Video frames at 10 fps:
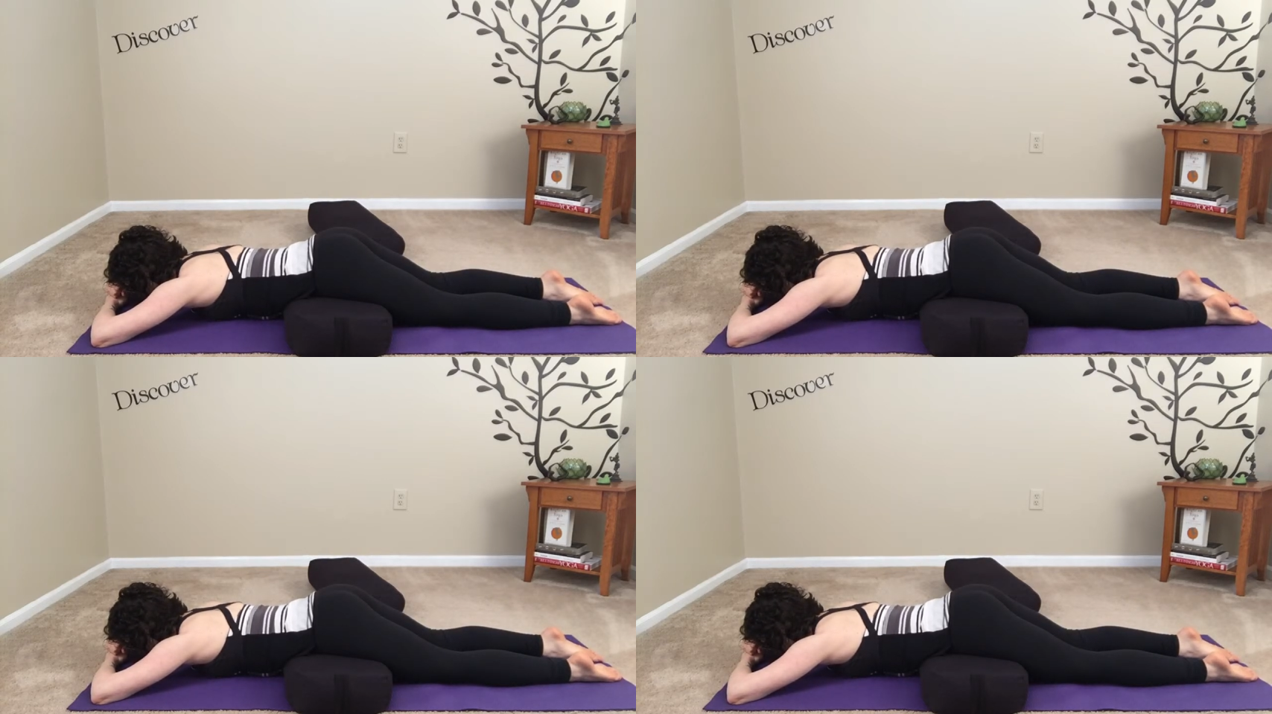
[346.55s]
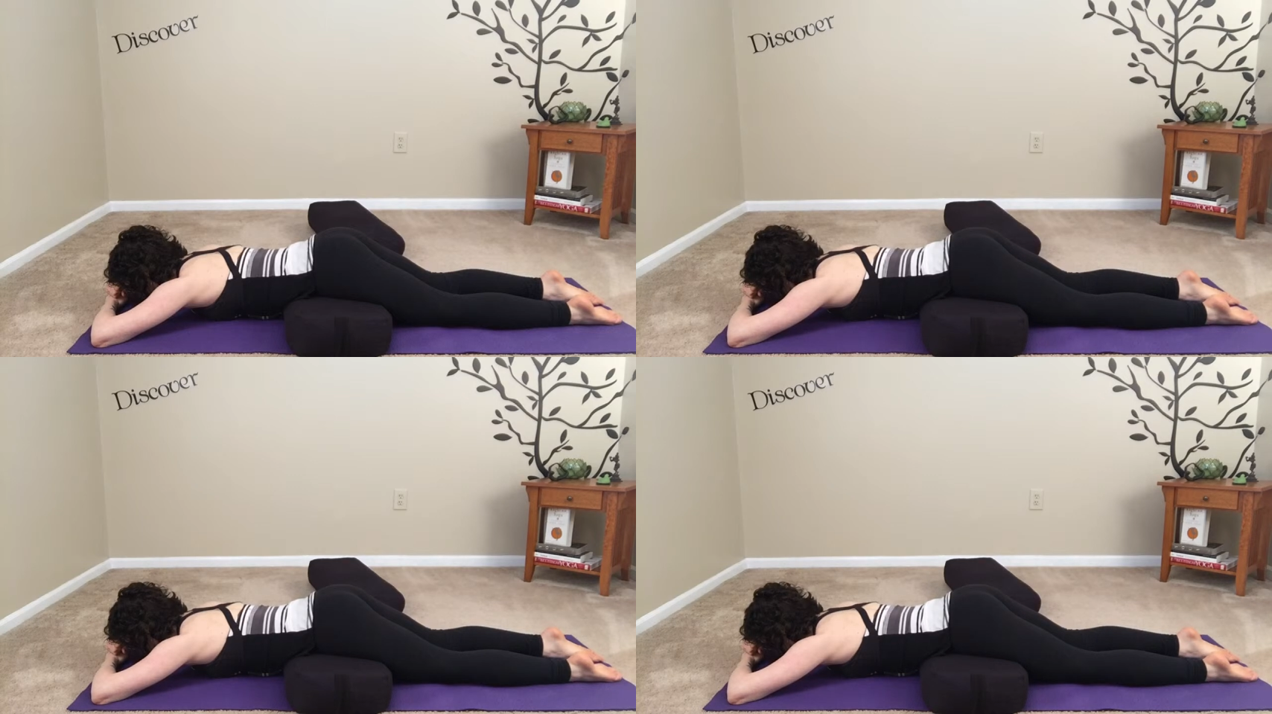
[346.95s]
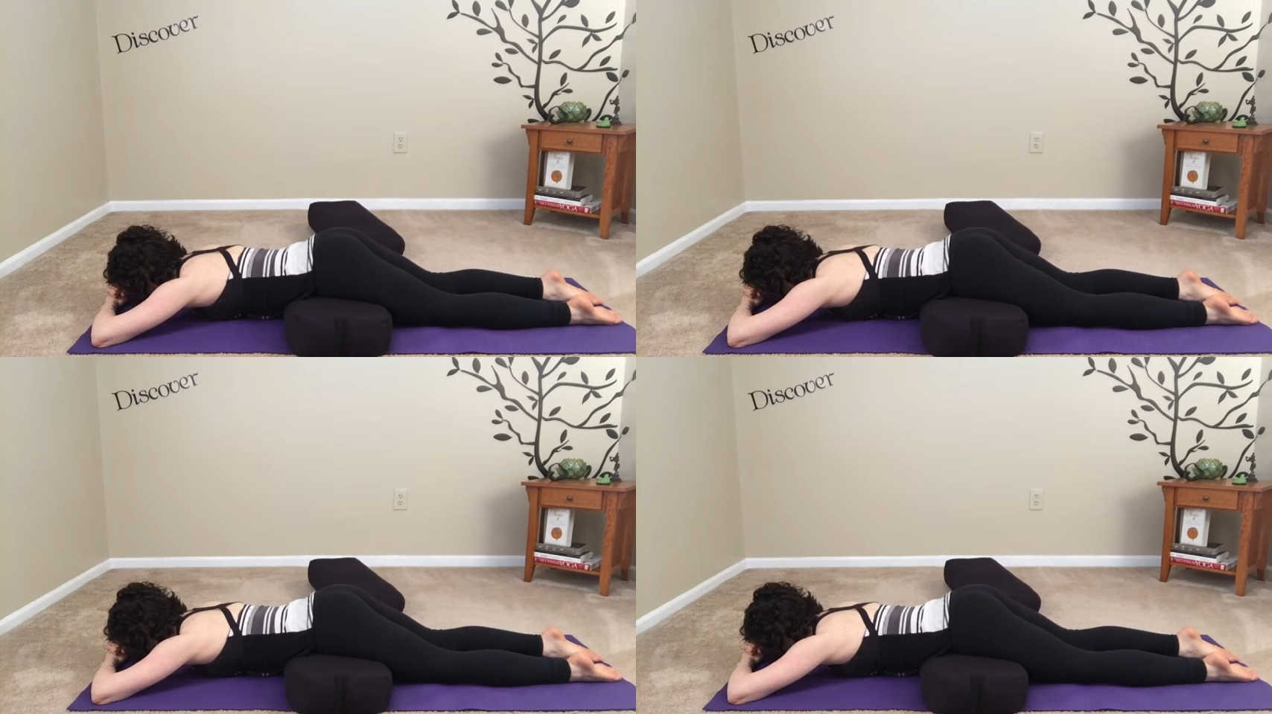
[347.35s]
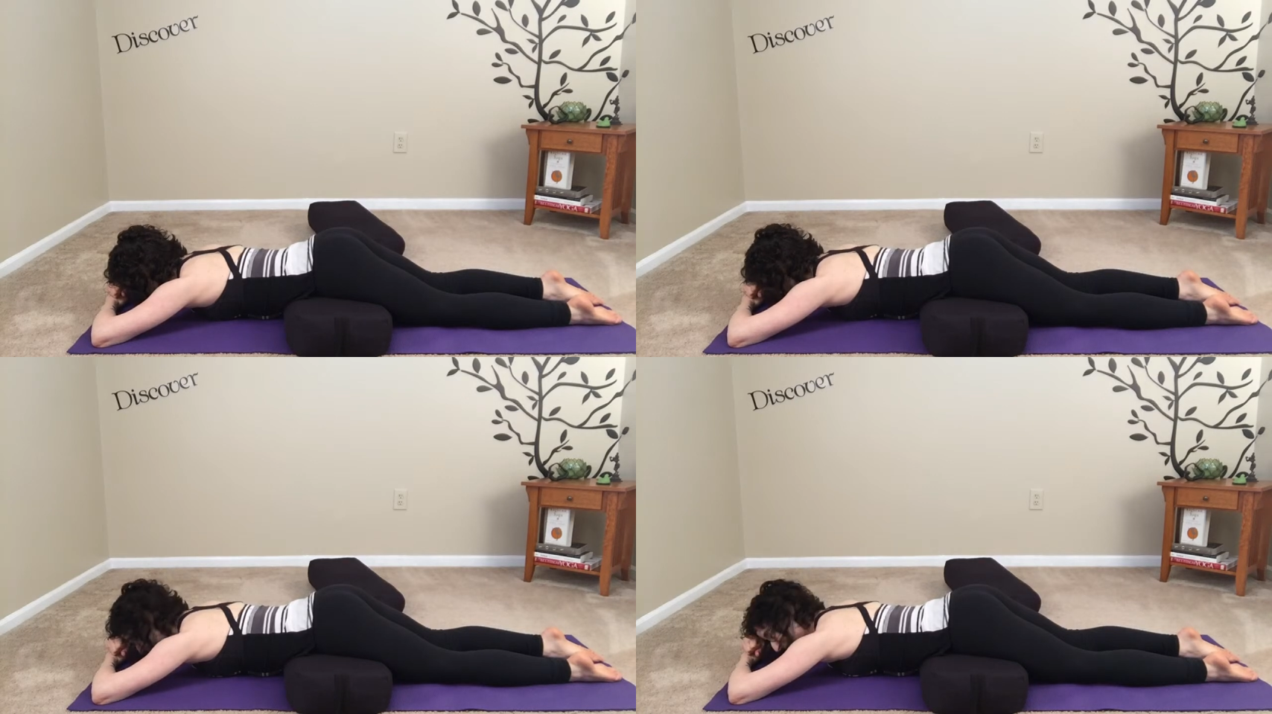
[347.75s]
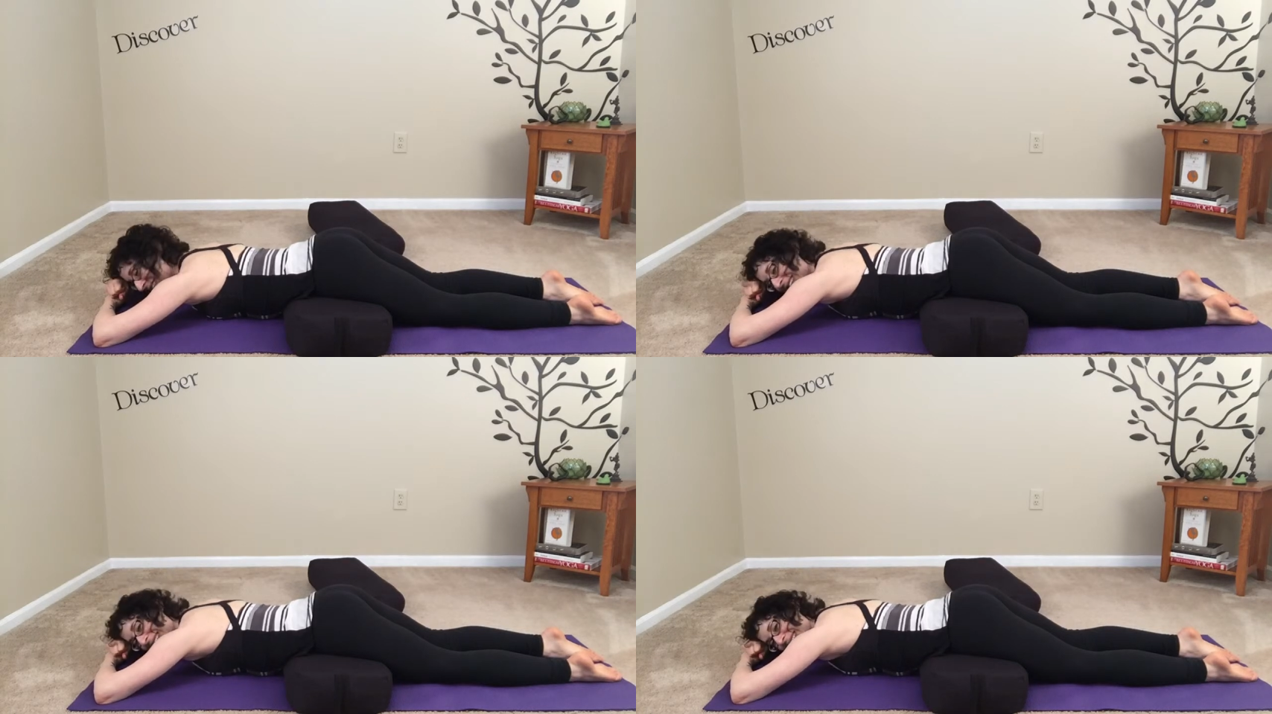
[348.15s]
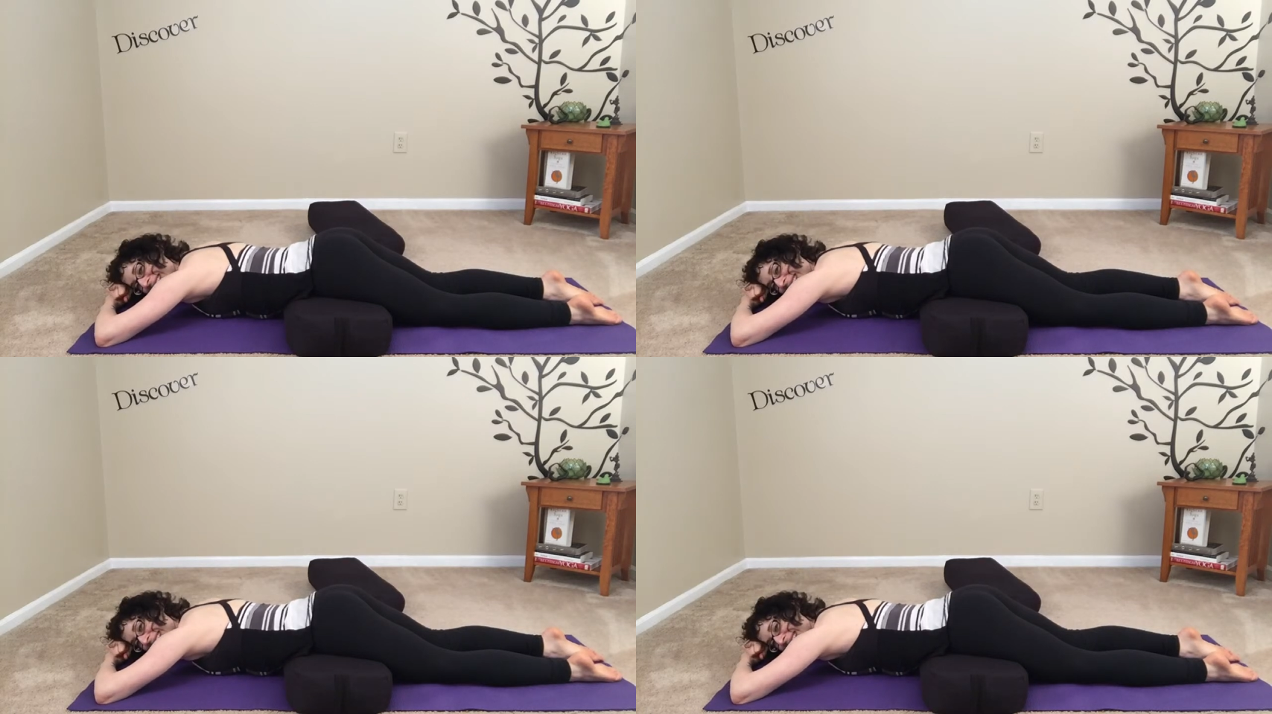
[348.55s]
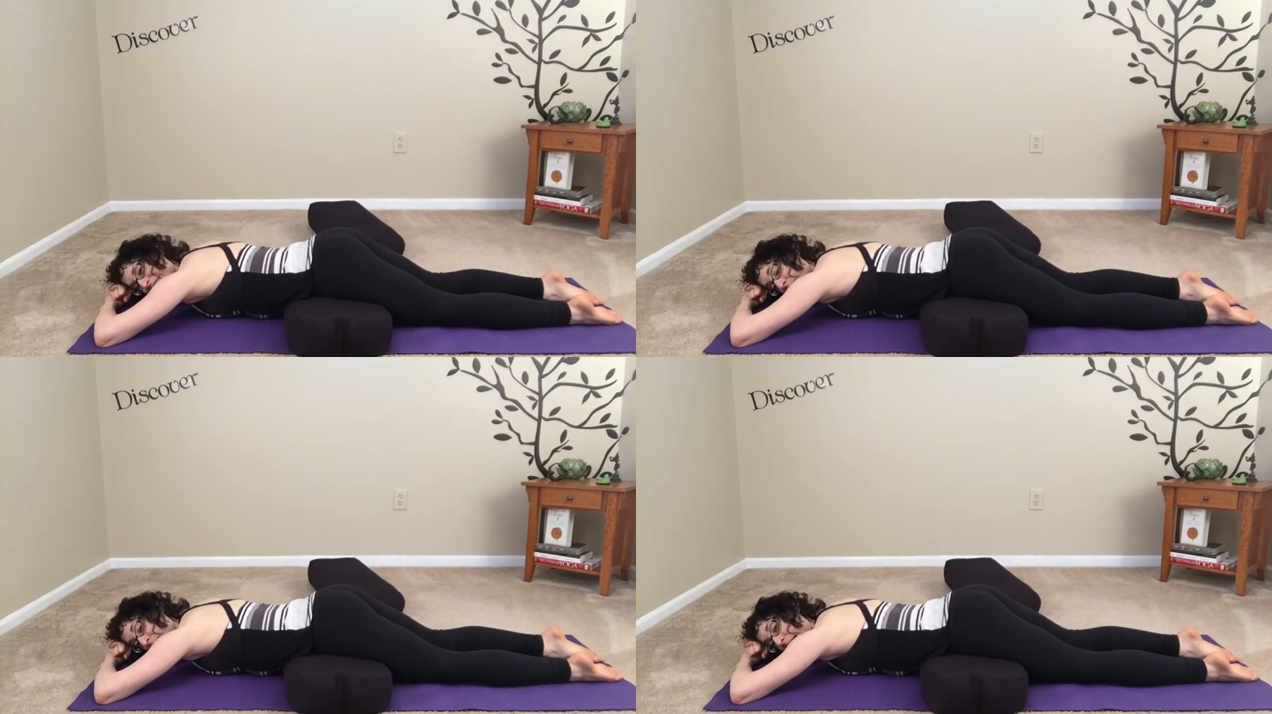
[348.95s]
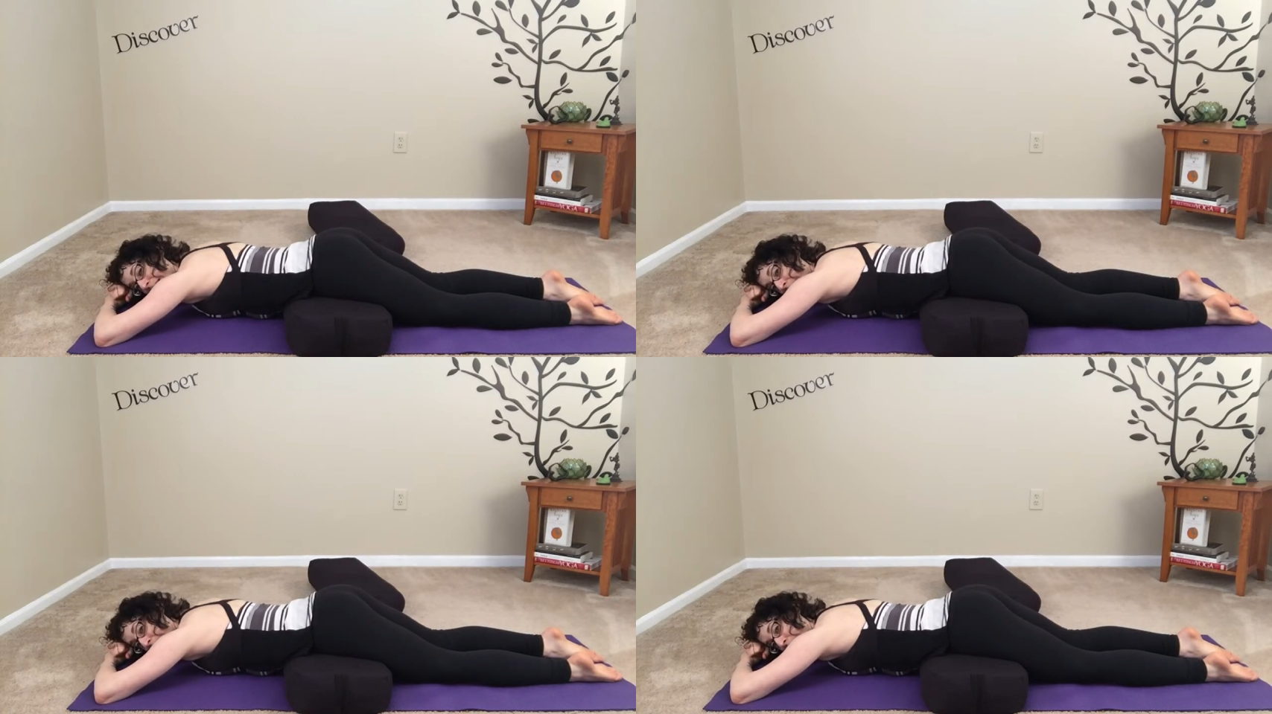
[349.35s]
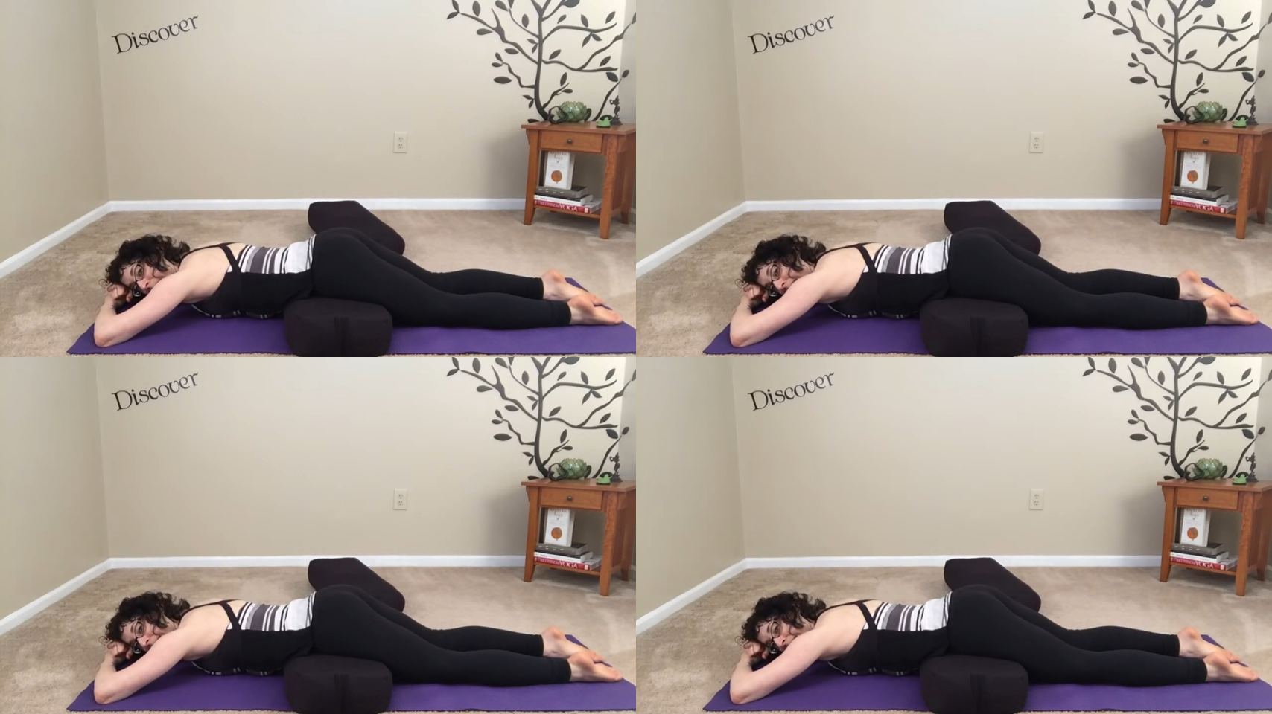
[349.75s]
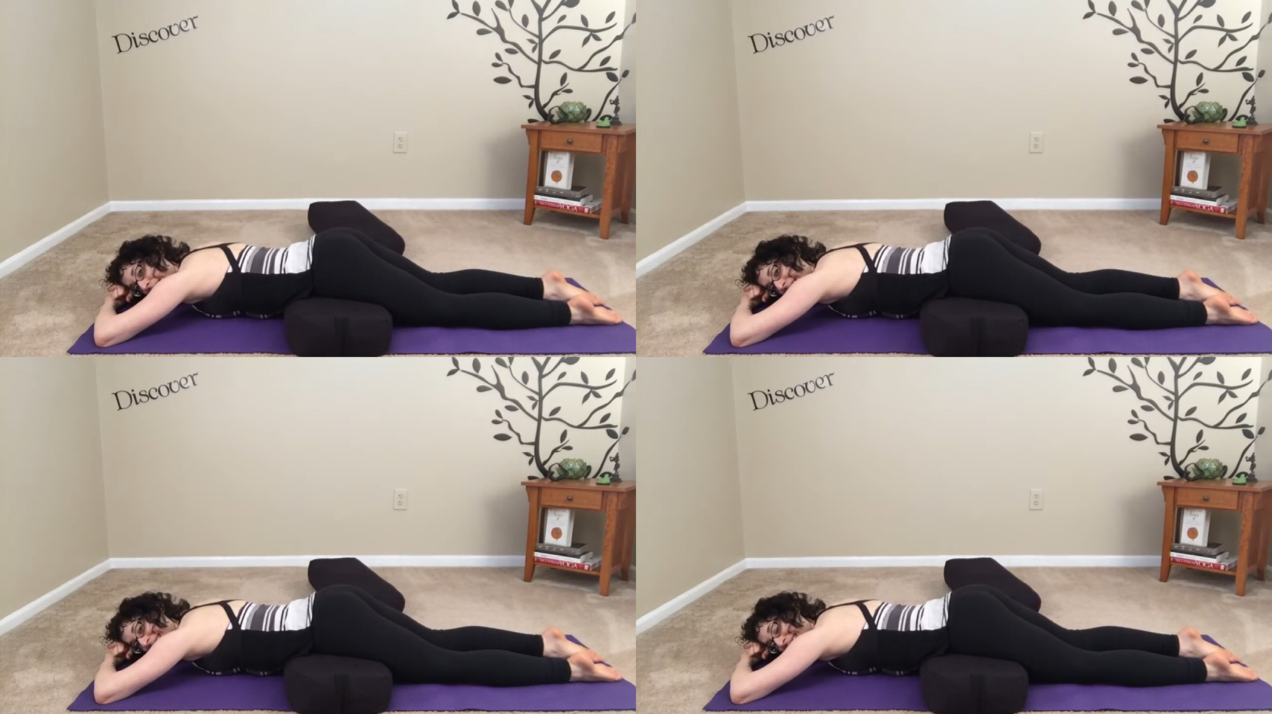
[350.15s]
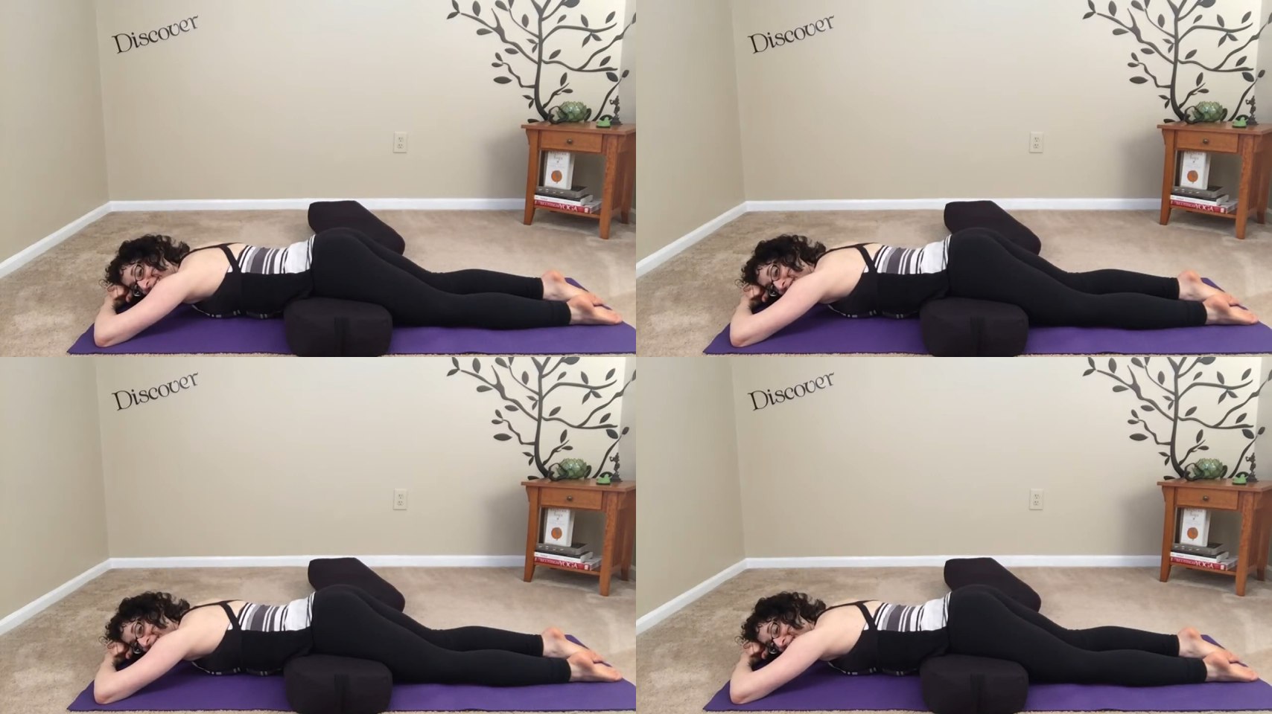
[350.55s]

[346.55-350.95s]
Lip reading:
[unreadable: no face in view]